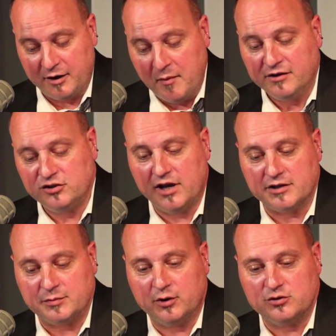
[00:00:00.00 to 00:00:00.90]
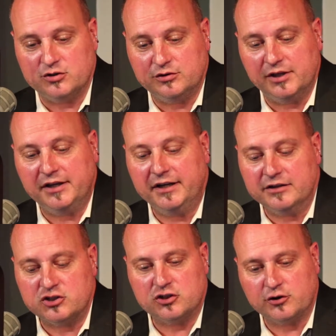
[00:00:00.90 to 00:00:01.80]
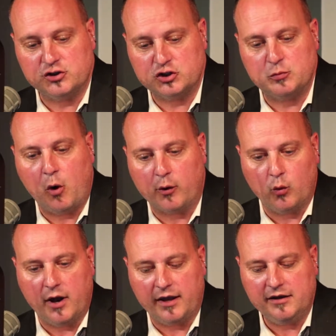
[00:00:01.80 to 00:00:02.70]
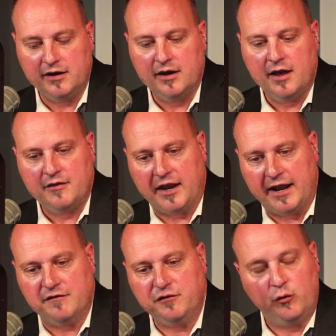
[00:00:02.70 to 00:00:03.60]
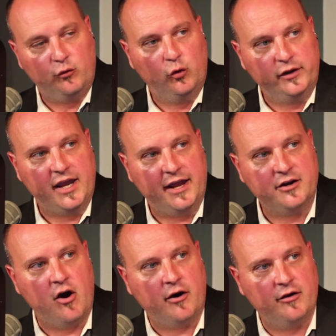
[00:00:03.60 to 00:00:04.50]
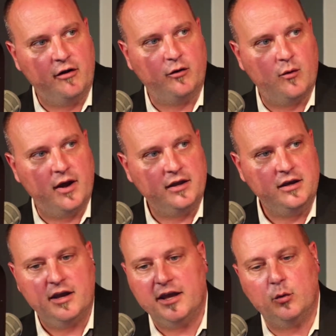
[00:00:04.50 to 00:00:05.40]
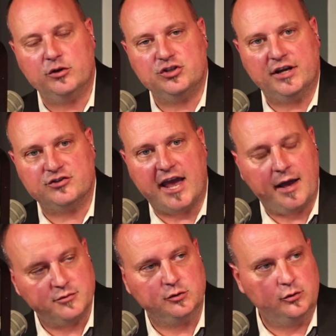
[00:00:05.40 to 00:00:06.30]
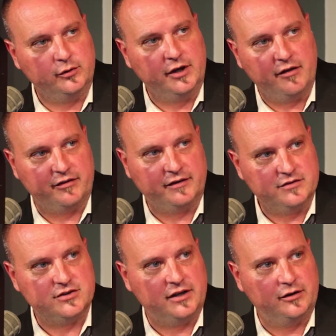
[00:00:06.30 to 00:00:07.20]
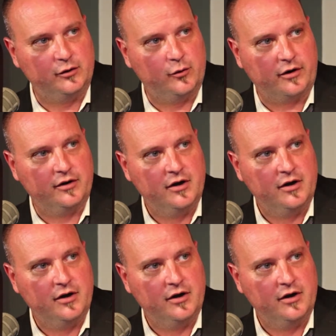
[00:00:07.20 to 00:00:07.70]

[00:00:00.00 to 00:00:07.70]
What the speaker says: commend you guys because you did it in such a smart way that if the ruling had gone another way, it would change absolutely nothing in the state of New York.